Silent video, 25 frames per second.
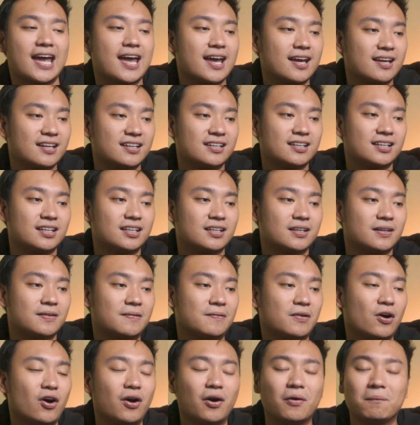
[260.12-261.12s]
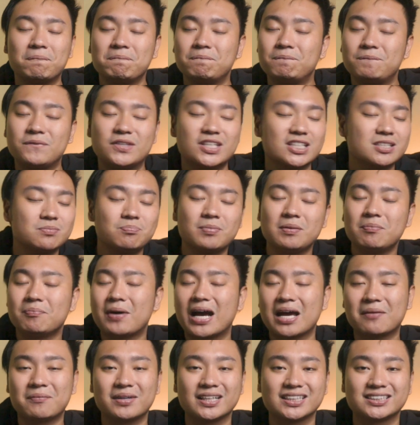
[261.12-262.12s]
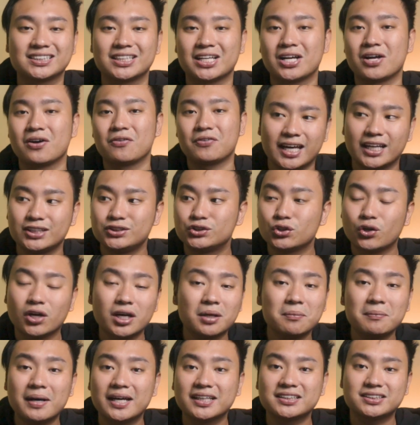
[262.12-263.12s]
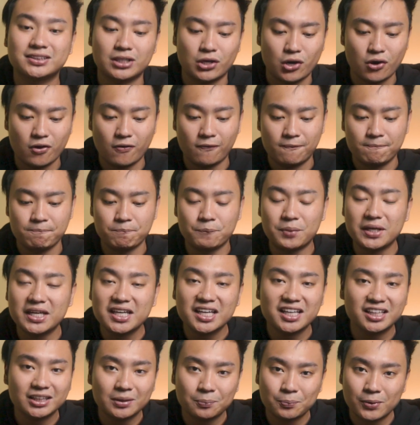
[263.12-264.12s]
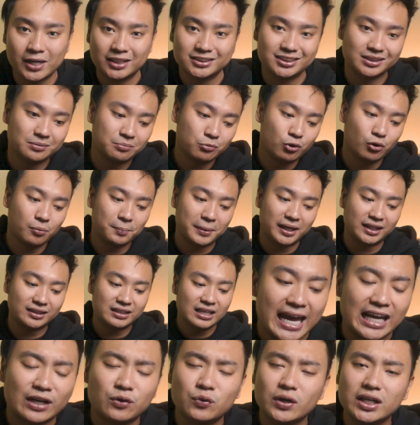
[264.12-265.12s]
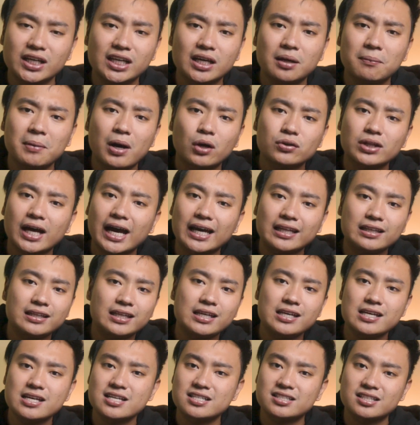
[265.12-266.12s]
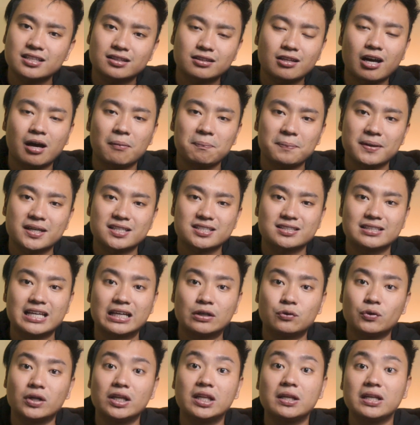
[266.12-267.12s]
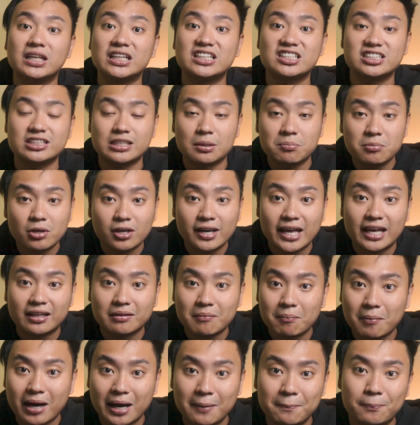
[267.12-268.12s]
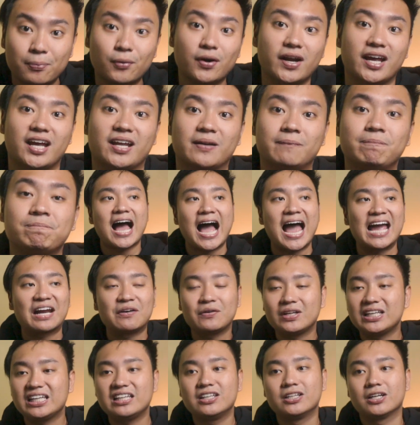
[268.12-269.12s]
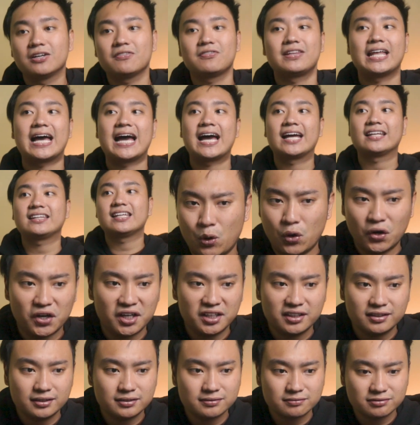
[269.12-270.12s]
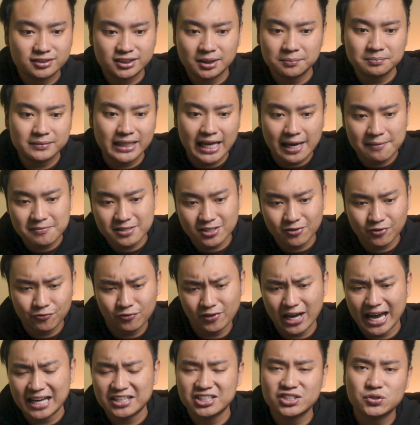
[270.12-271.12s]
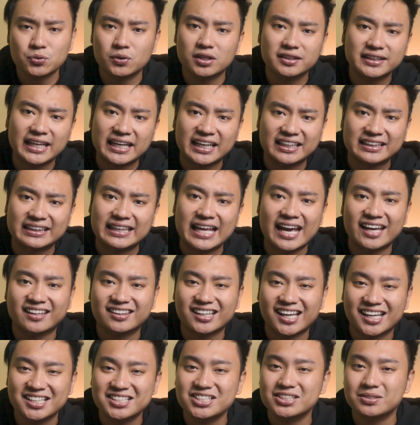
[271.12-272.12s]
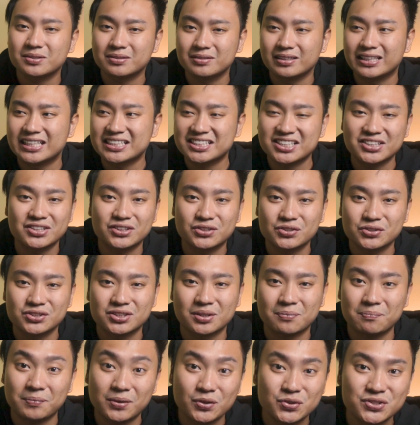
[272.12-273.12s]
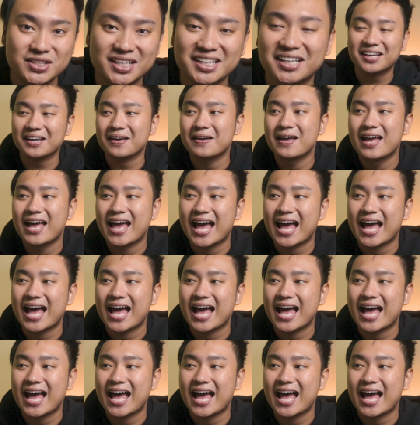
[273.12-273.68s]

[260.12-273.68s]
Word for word: and um, I'll just be by myself, enjoying myself, being in the present moment, and reading about ideas and topics that really stimulate my brain. I really love that. Or sometimes I just want to take it light, I just listen to some music.